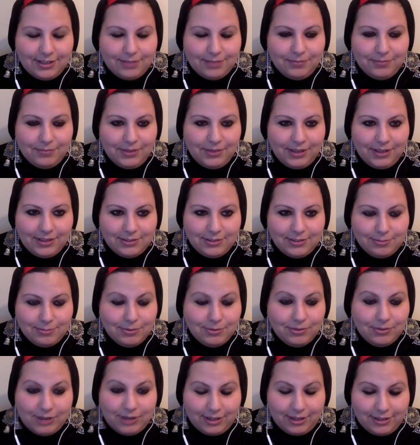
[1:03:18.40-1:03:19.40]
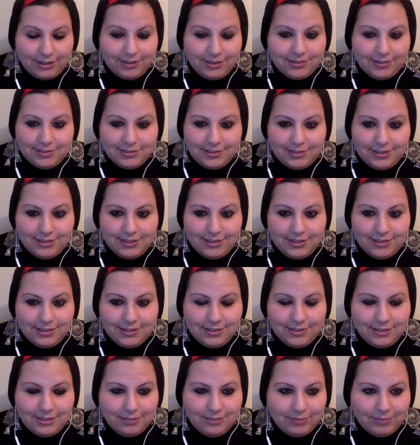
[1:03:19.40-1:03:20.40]
has miraculously
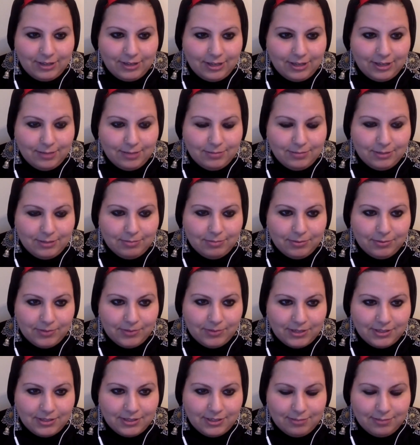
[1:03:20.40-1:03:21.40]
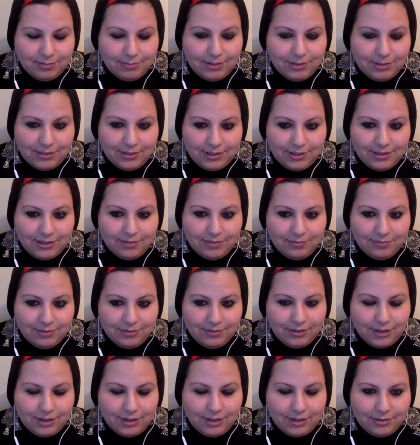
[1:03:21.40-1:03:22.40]
developed a preventative method for
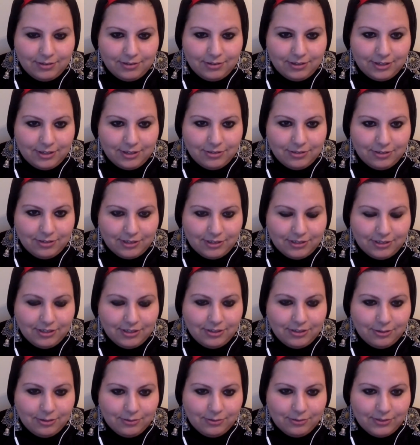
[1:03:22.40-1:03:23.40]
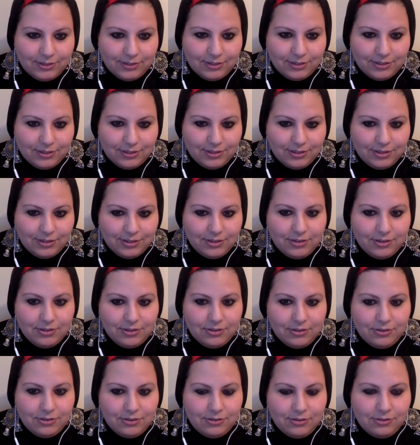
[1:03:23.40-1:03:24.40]
not contracting COVID,
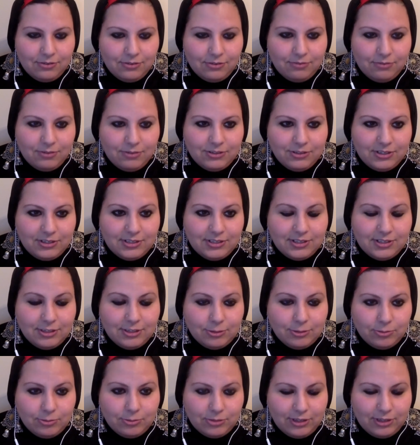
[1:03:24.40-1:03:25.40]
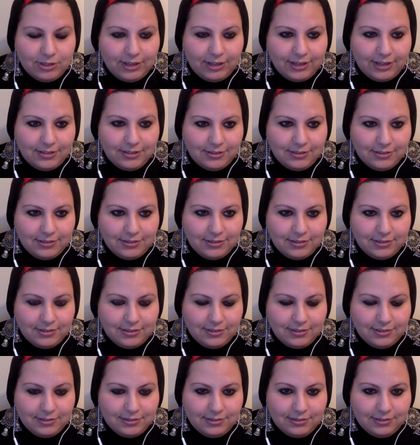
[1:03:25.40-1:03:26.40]
which is Egyptian lentils.
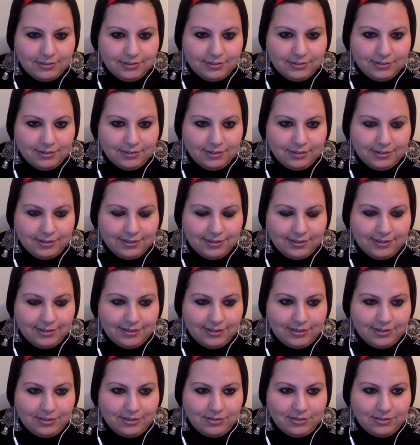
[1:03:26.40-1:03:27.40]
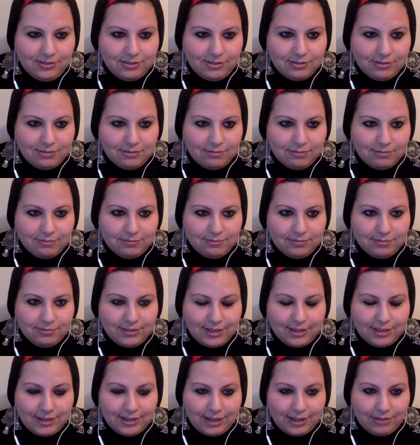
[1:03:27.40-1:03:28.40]
So they
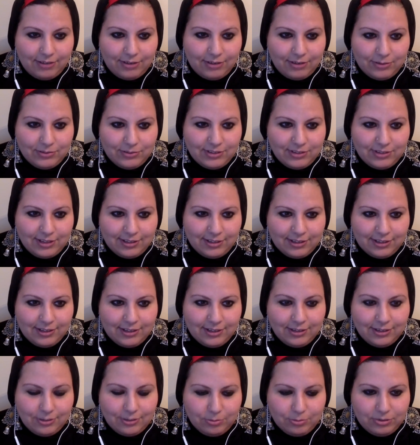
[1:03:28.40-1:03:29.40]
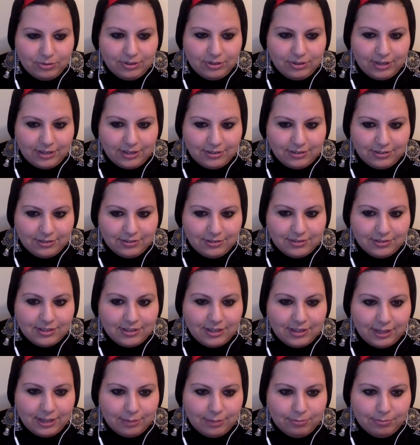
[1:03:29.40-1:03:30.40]
now have said that Egyptian lentils can
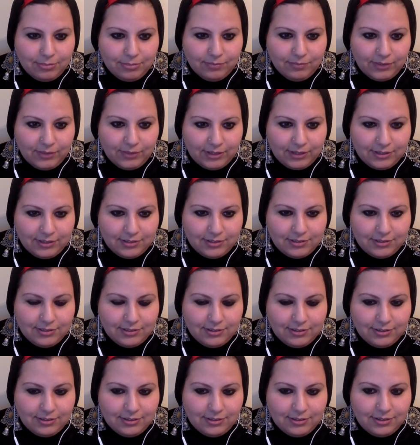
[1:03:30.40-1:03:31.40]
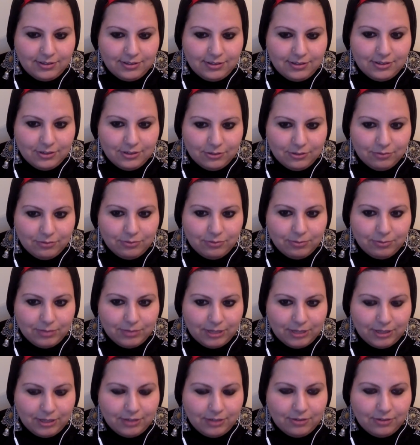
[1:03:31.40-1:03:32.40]
help prevent you from
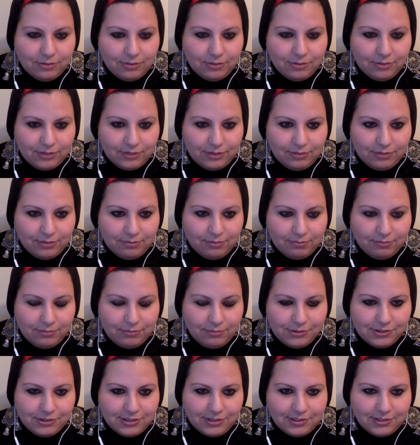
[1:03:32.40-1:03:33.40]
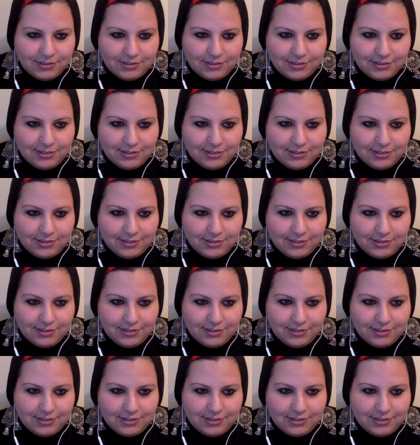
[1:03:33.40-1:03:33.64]
getting COVID, which is,